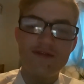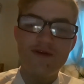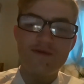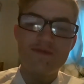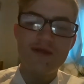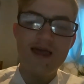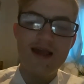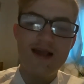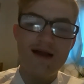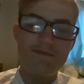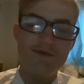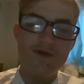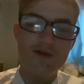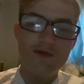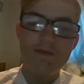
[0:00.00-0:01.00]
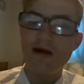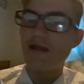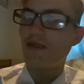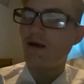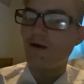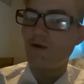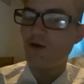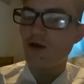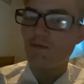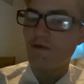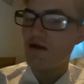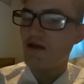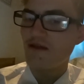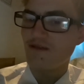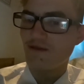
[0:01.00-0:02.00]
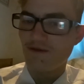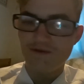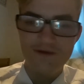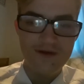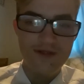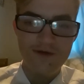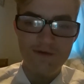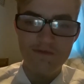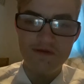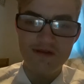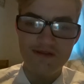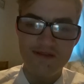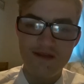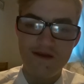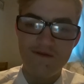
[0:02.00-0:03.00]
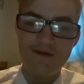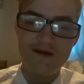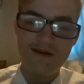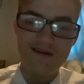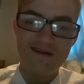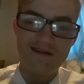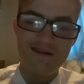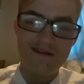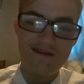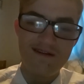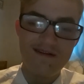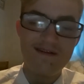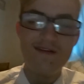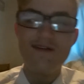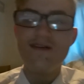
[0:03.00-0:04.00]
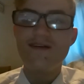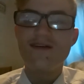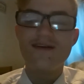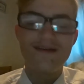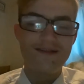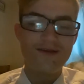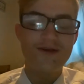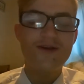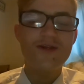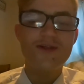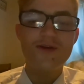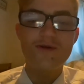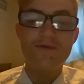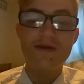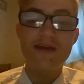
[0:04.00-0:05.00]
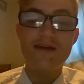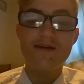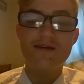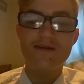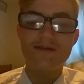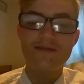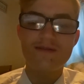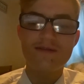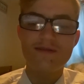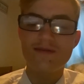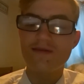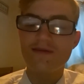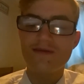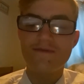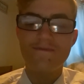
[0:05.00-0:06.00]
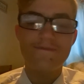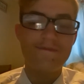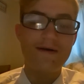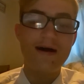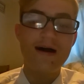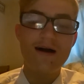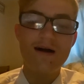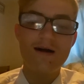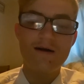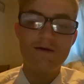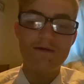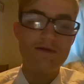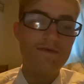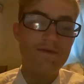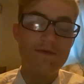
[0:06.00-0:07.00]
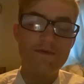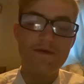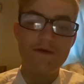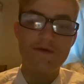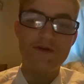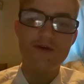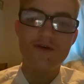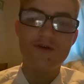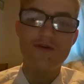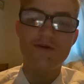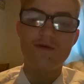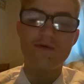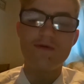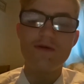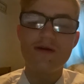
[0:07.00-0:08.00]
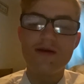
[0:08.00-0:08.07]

Hope you like, I'm so smart now. Look at my hair now, it looks so weird now. It looks so weird. Wow, it's really very cool.